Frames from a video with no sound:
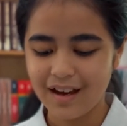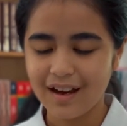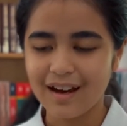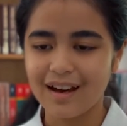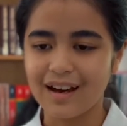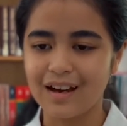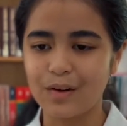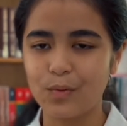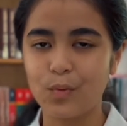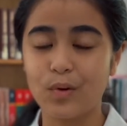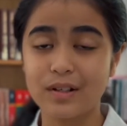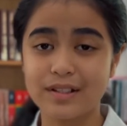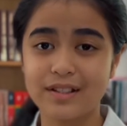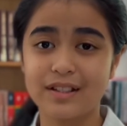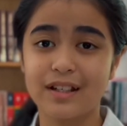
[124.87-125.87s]
And
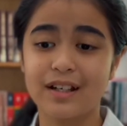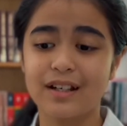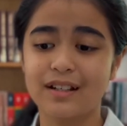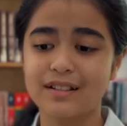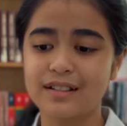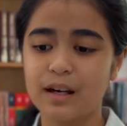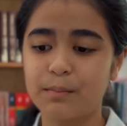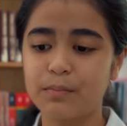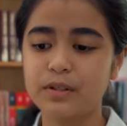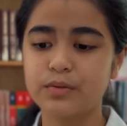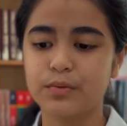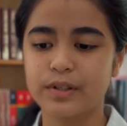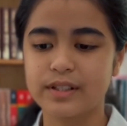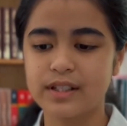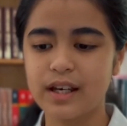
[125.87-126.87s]
once the samples
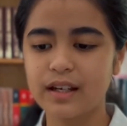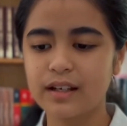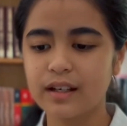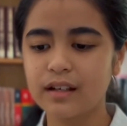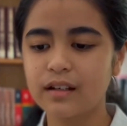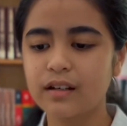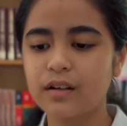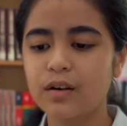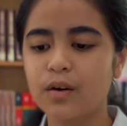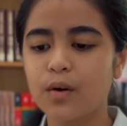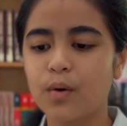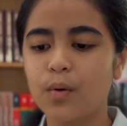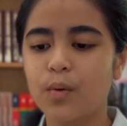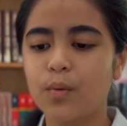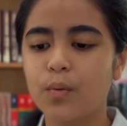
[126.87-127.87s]
were taken,
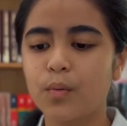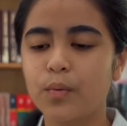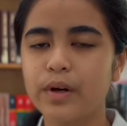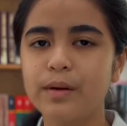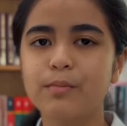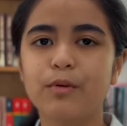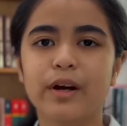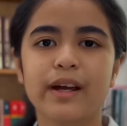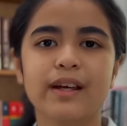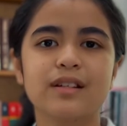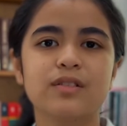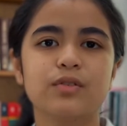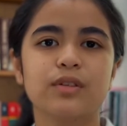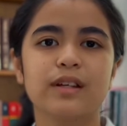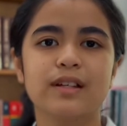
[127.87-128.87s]
we bring it
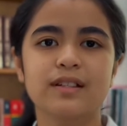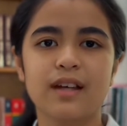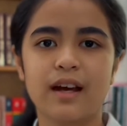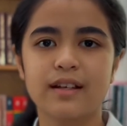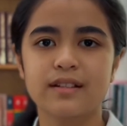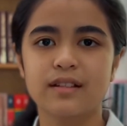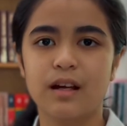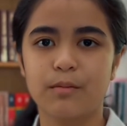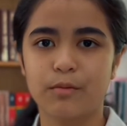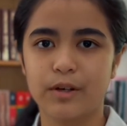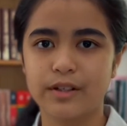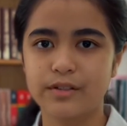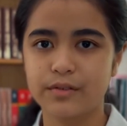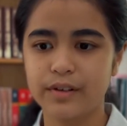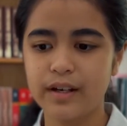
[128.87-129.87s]
to the science
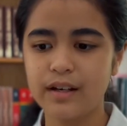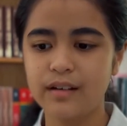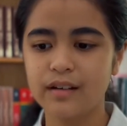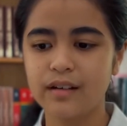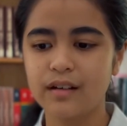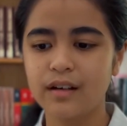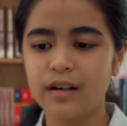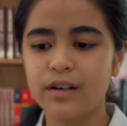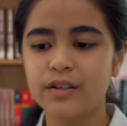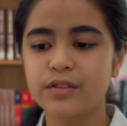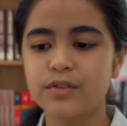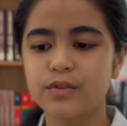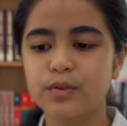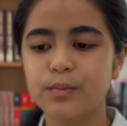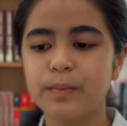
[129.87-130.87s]
laboratory
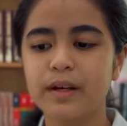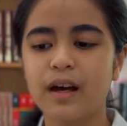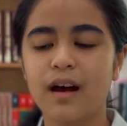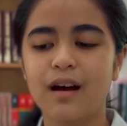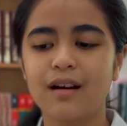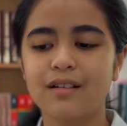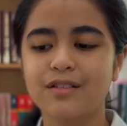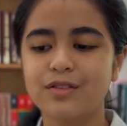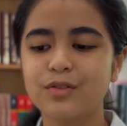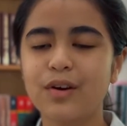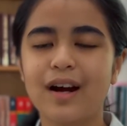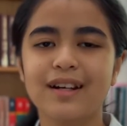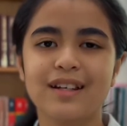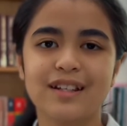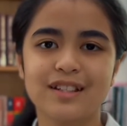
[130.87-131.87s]
to
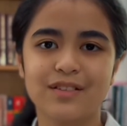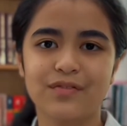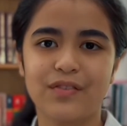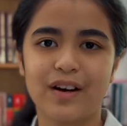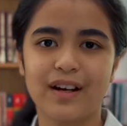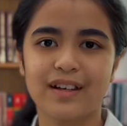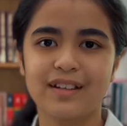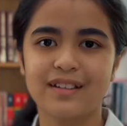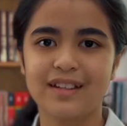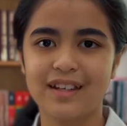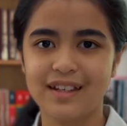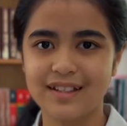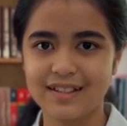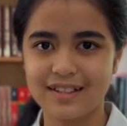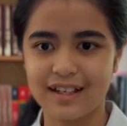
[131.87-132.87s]
identify the
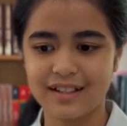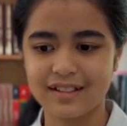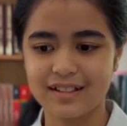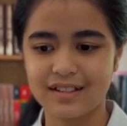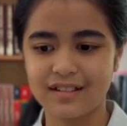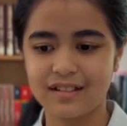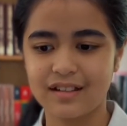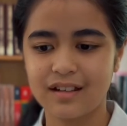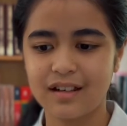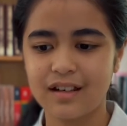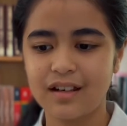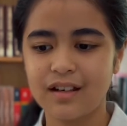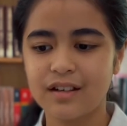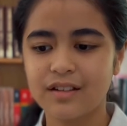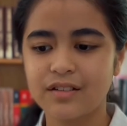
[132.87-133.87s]
insects.
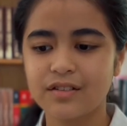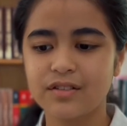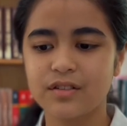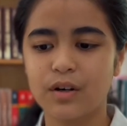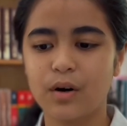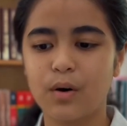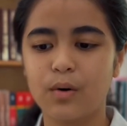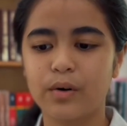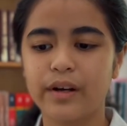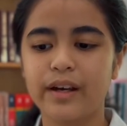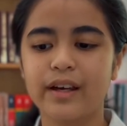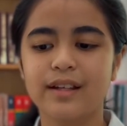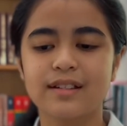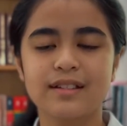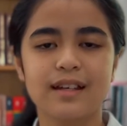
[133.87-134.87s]
So
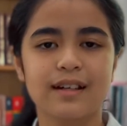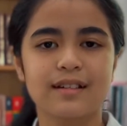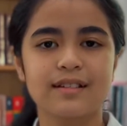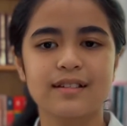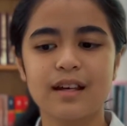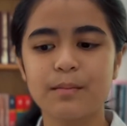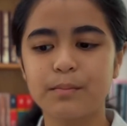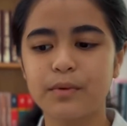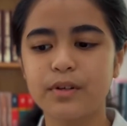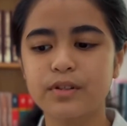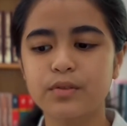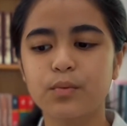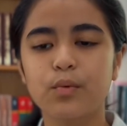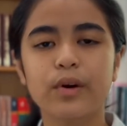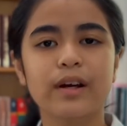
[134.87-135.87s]
insect samples
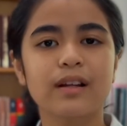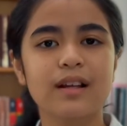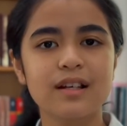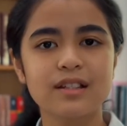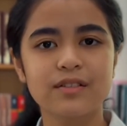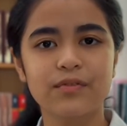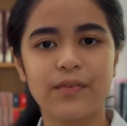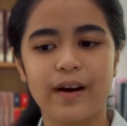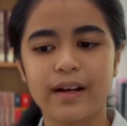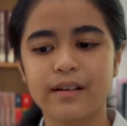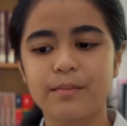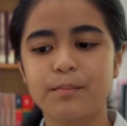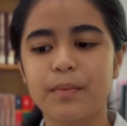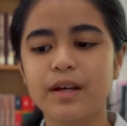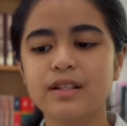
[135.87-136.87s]
were classified
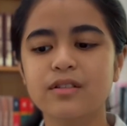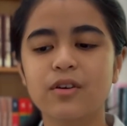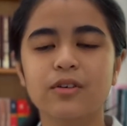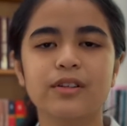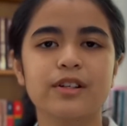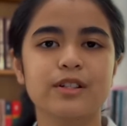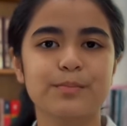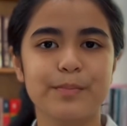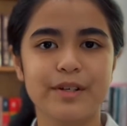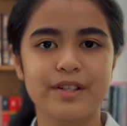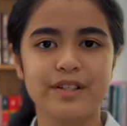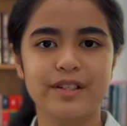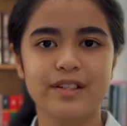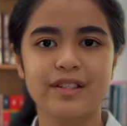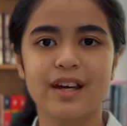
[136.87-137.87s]
based on their
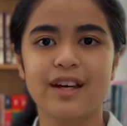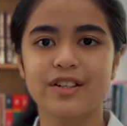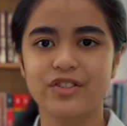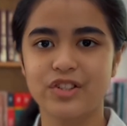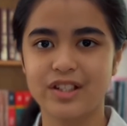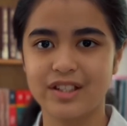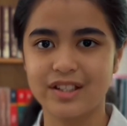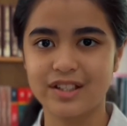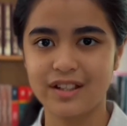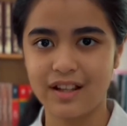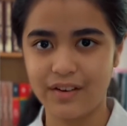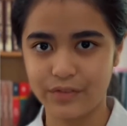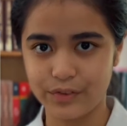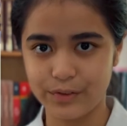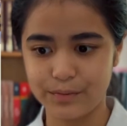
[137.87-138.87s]
species and genus level.